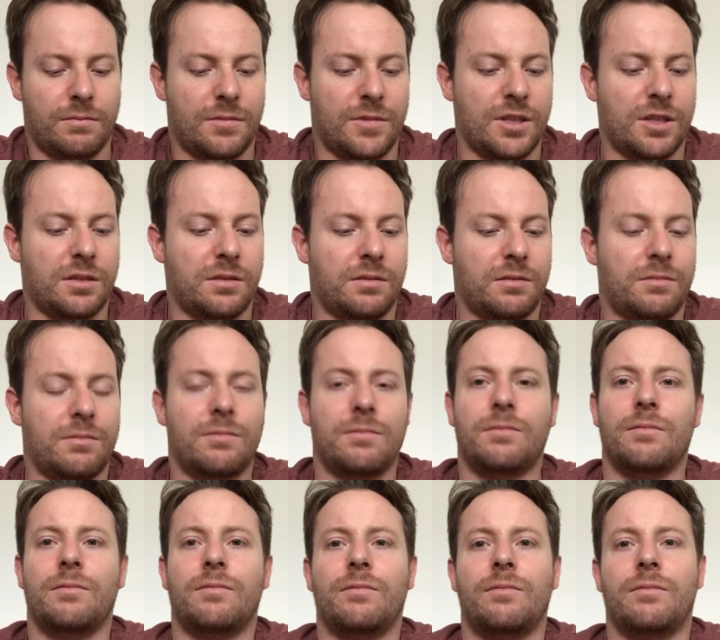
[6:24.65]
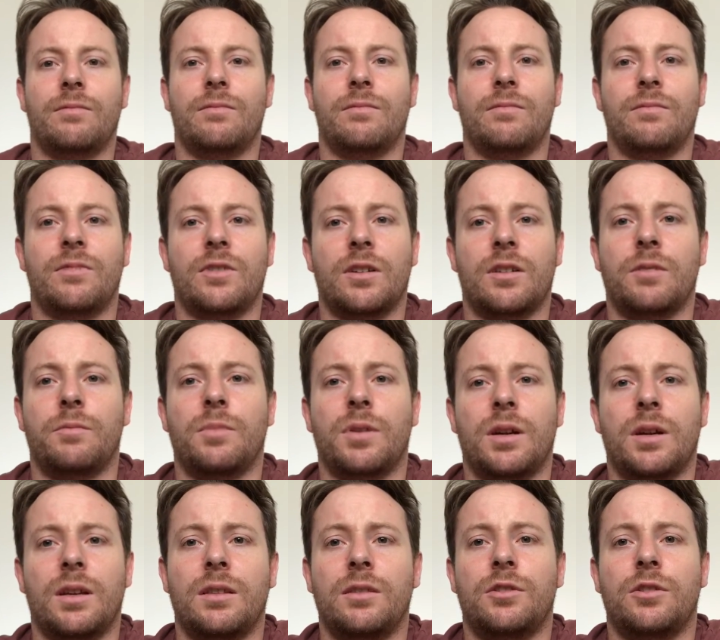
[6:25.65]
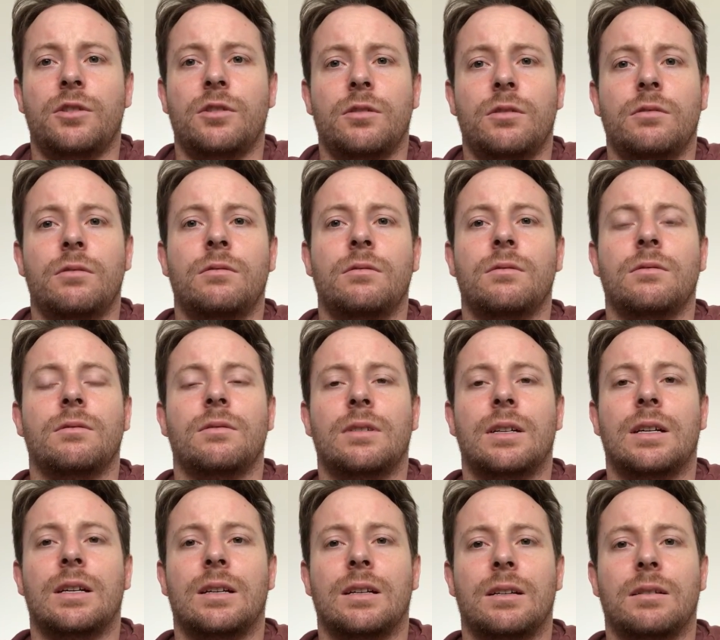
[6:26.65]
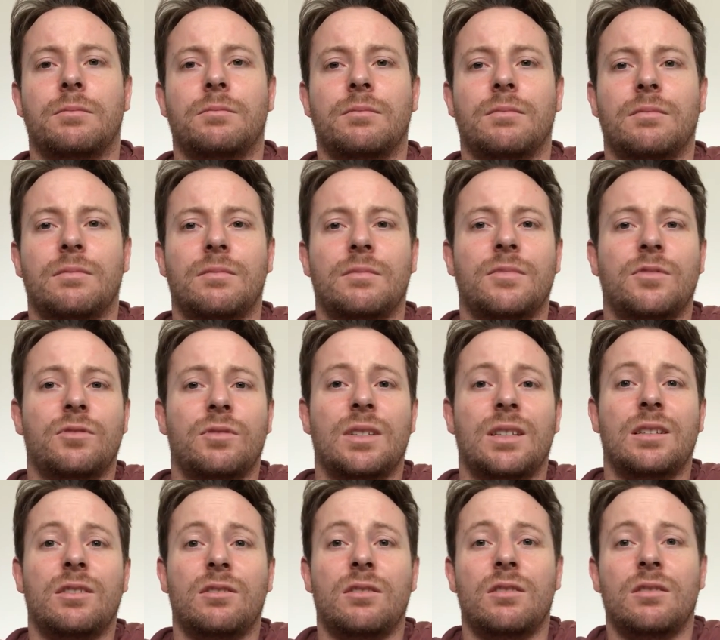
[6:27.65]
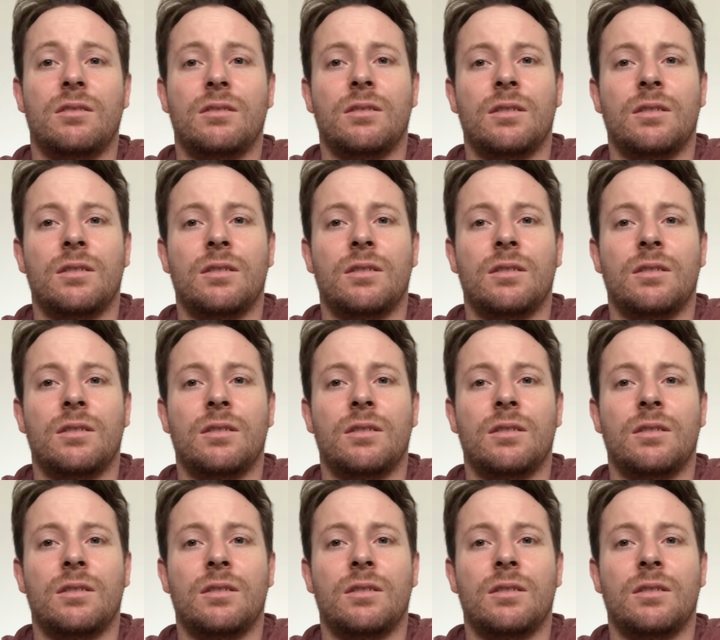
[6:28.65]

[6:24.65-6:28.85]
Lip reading: Just fucking buy the shoe. It's really good.